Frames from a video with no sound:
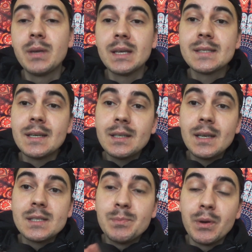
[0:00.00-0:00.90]
because
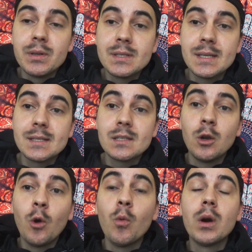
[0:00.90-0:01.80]
certain experiences
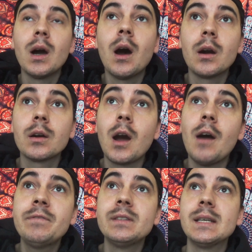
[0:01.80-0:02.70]
lower our
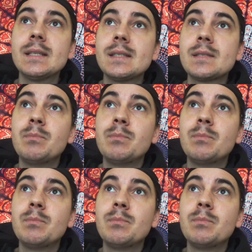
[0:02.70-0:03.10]
confidence.